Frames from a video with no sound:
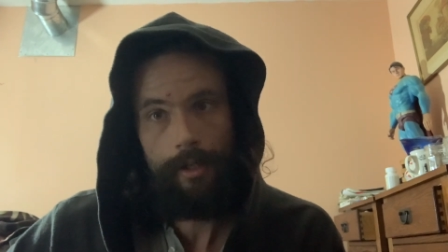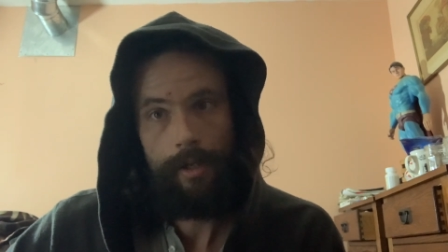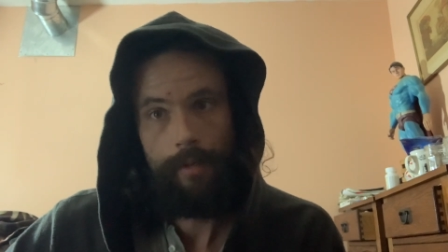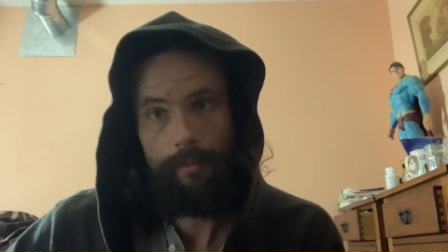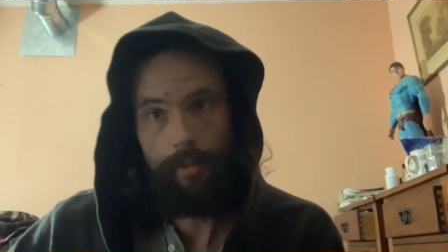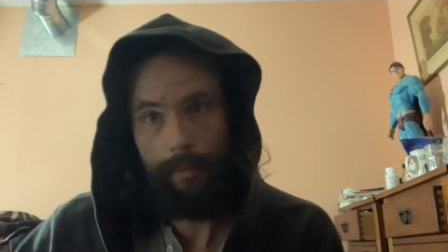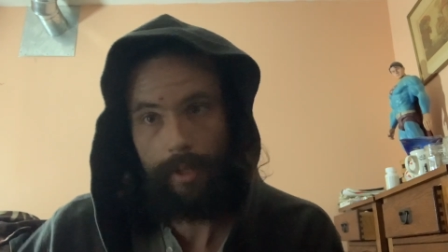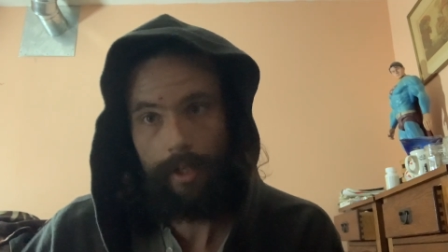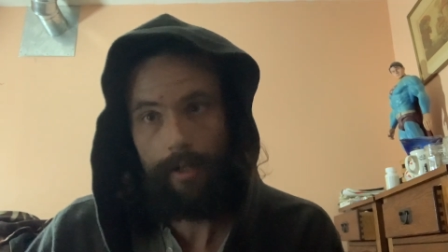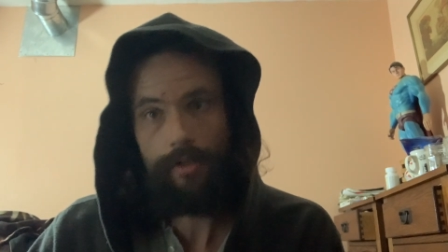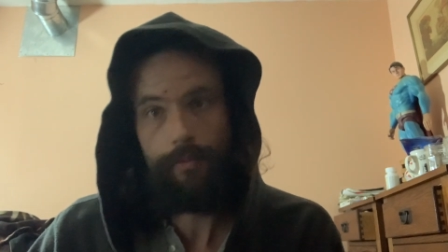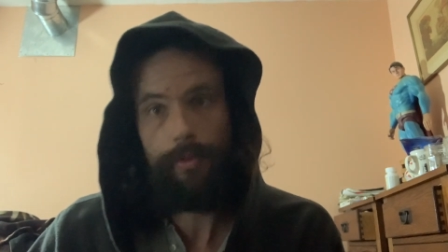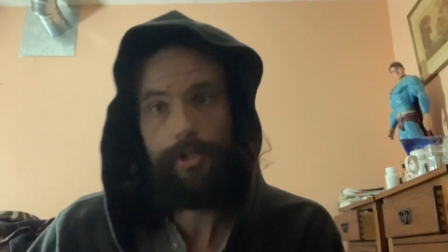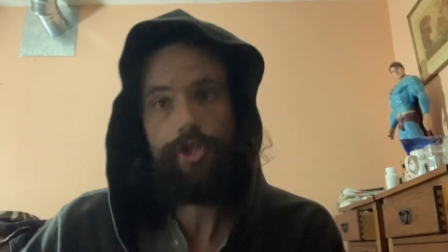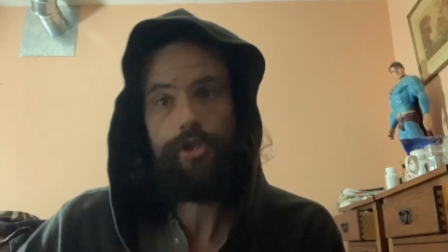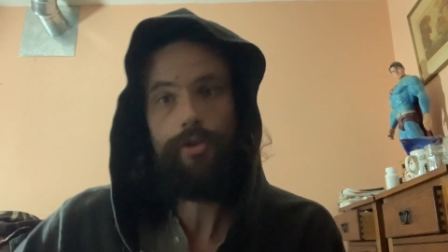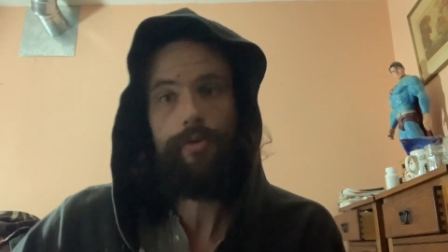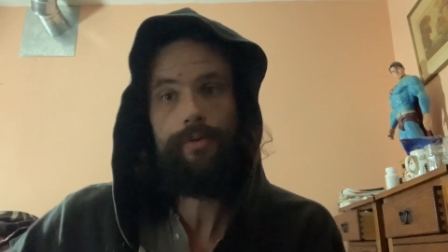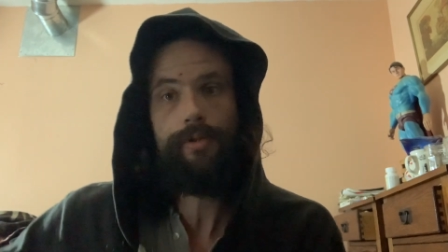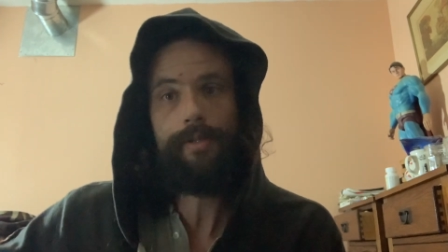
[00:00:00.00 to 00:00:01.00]
But because we
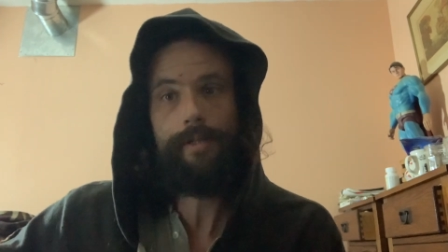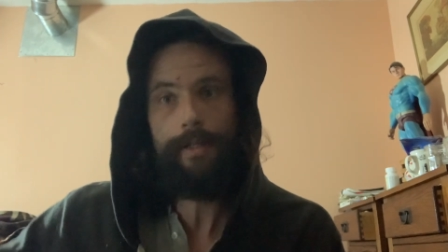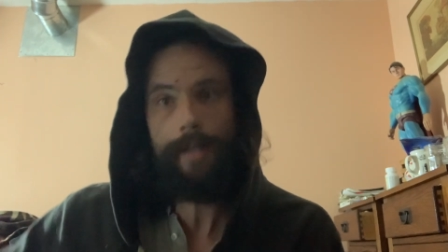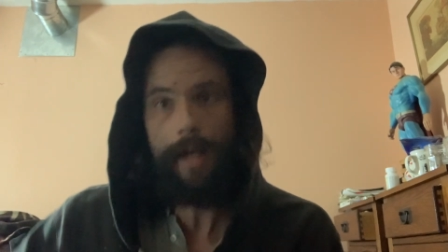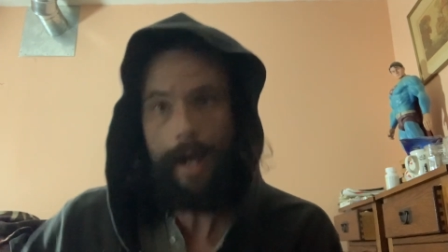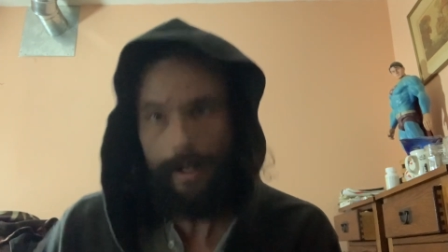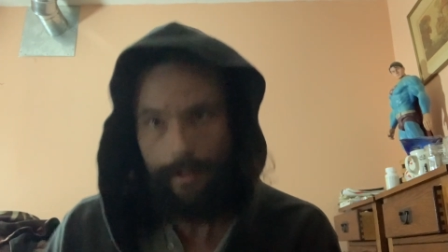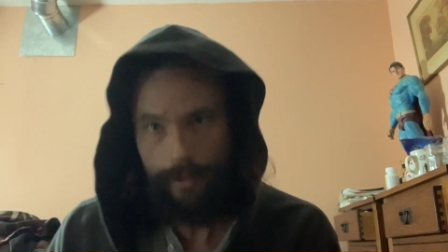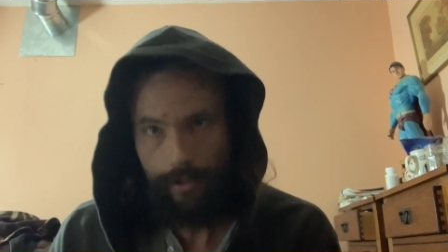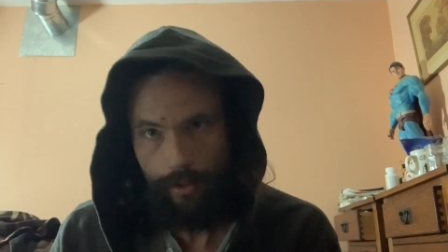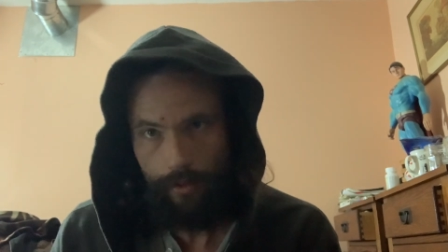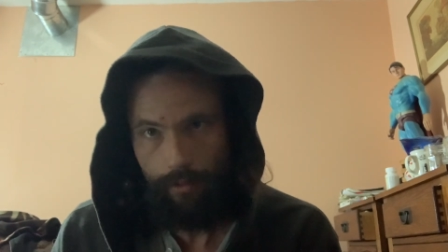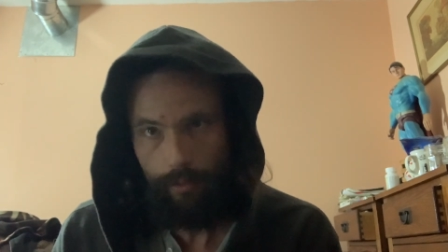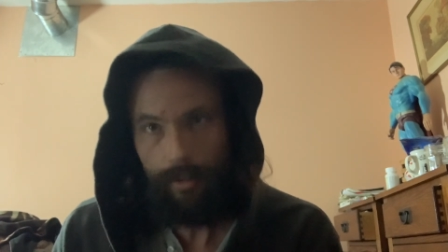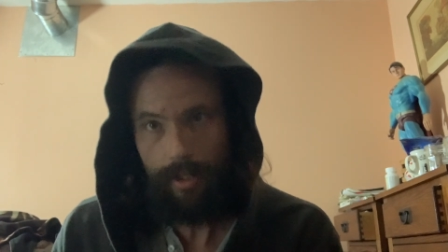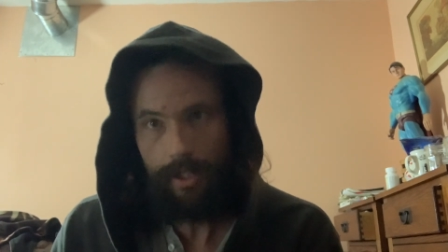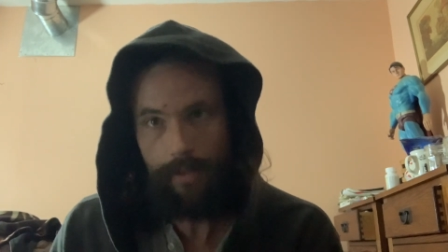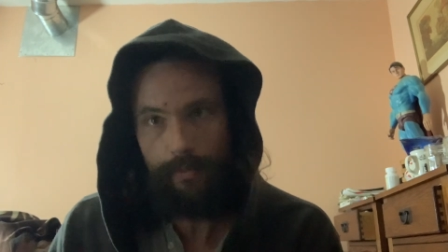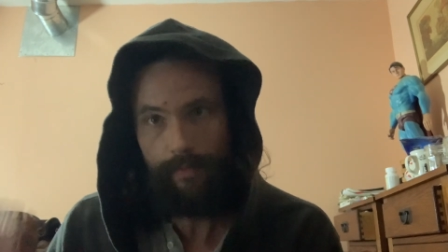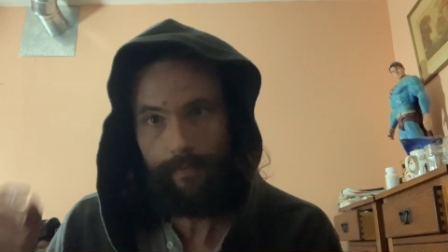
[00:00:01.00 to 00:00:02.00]
choose not to,
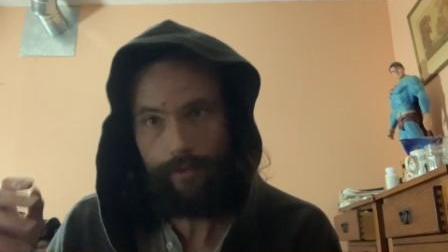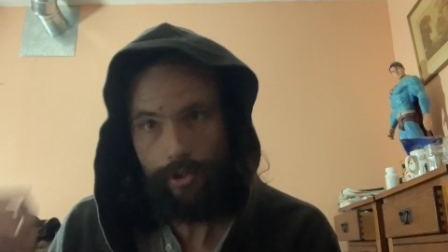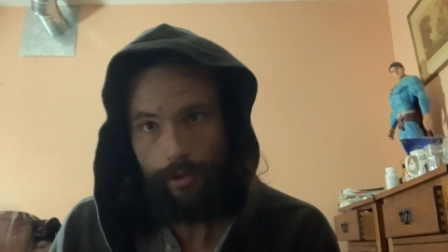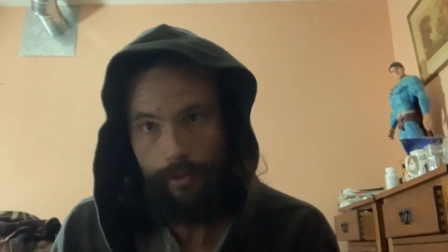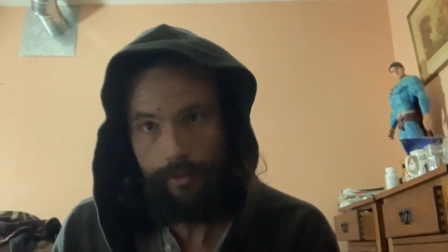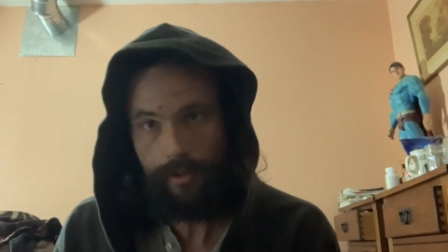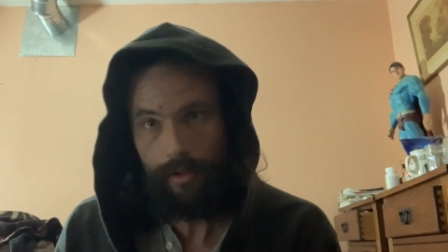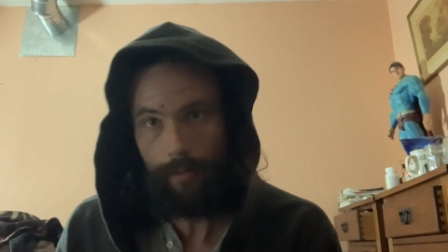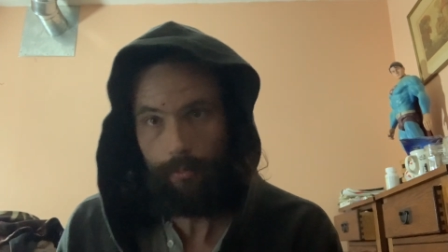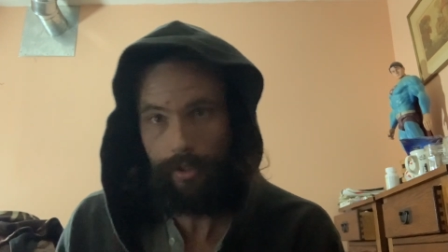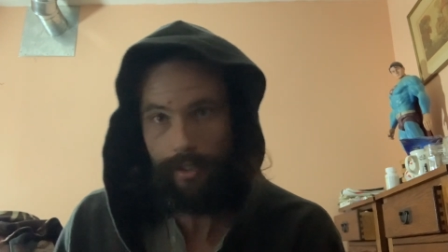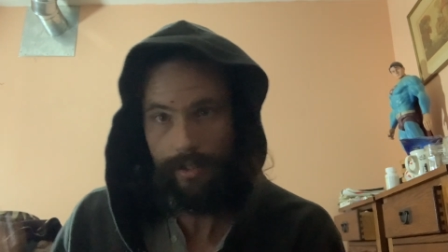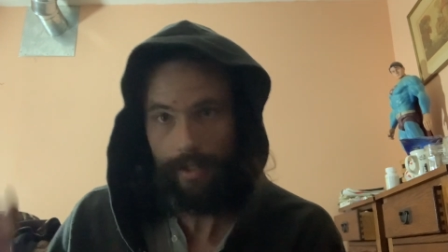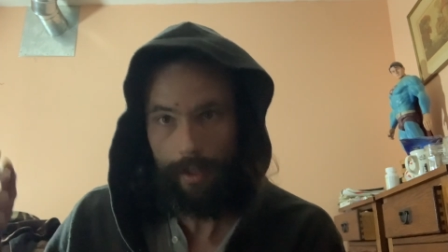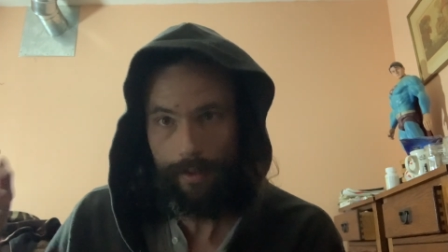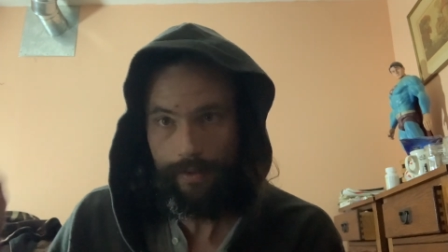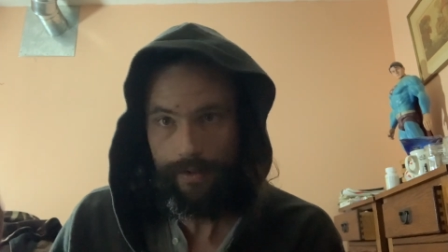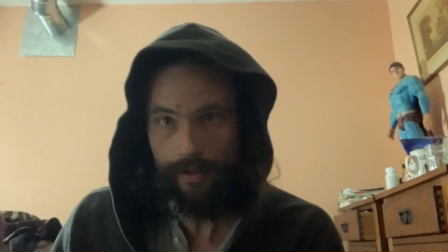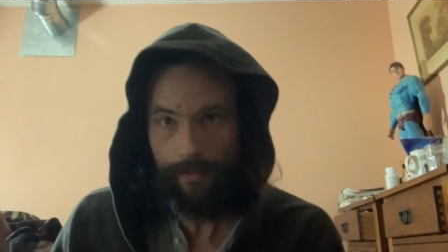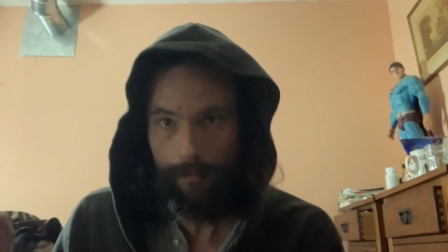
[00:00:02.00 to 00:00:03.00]
because we've chosen to put
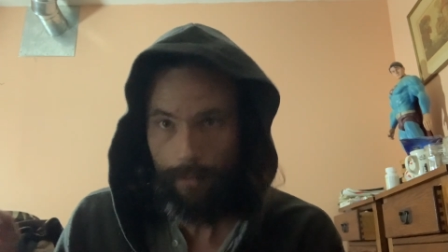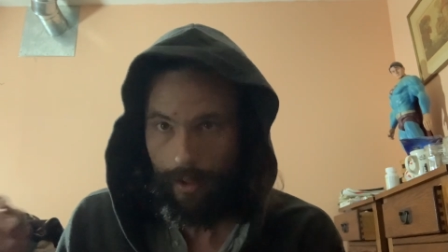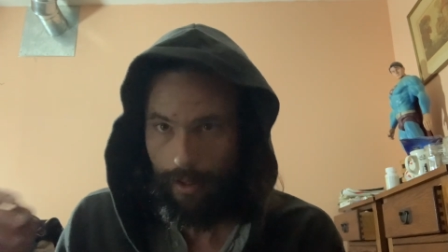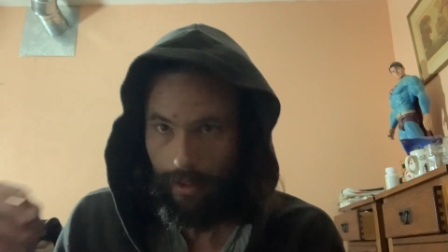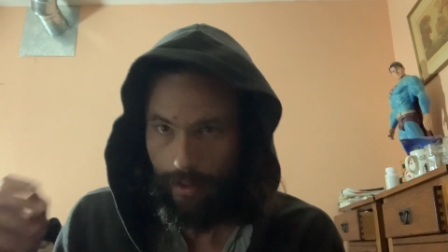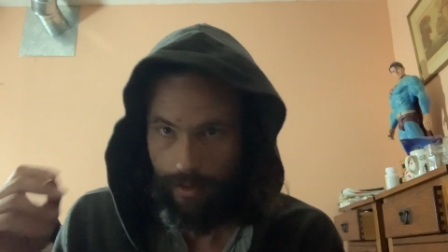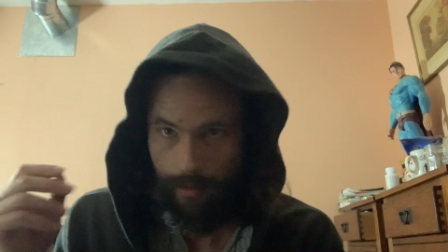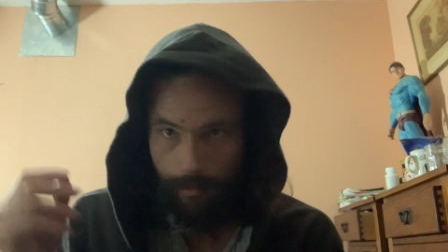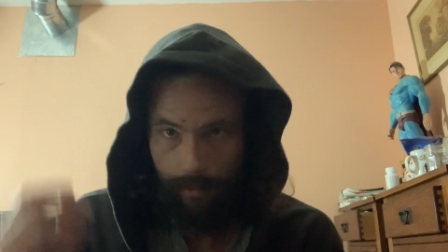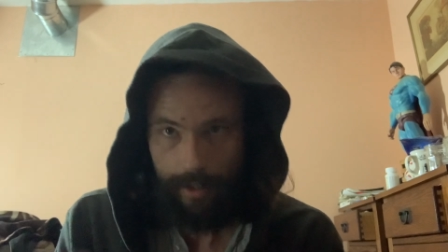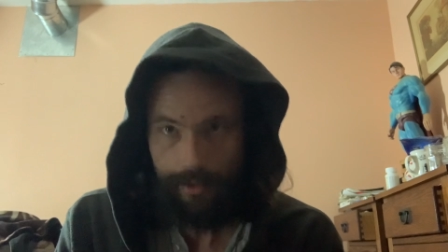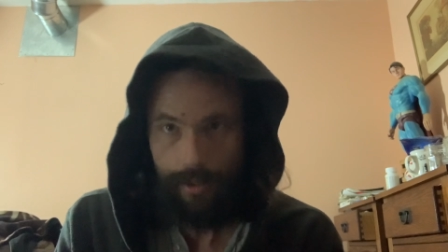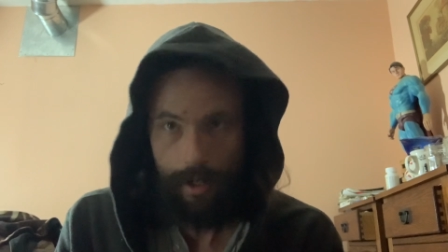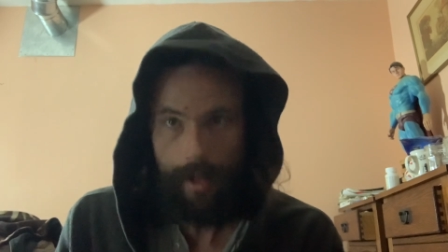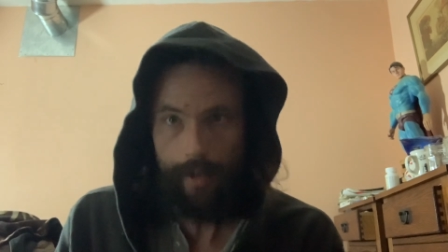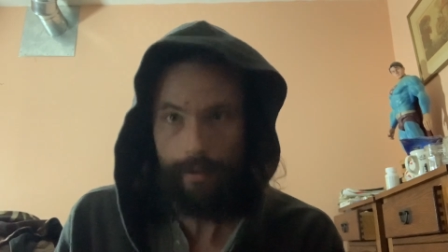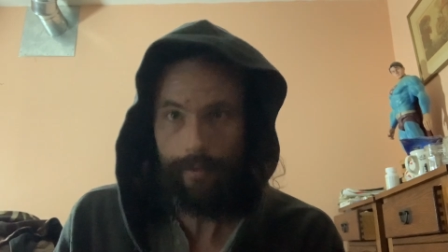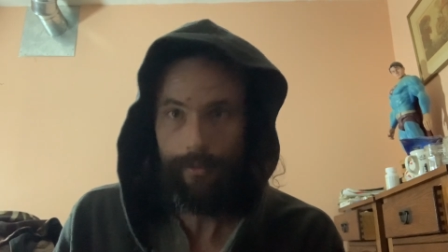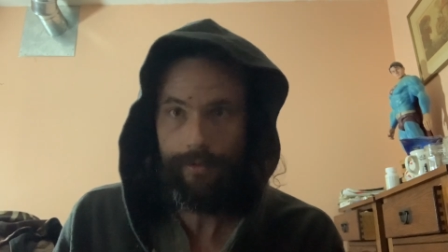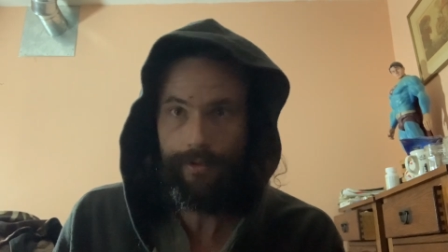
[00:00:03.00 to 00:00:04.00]
tons of money into
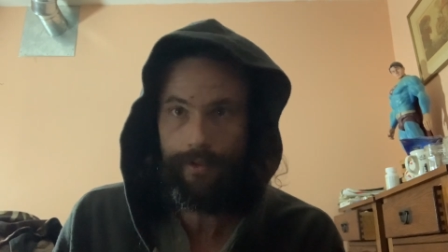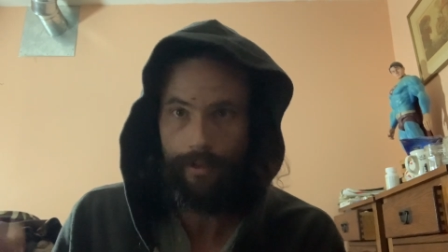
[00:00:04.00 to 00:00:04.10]
McDonald's,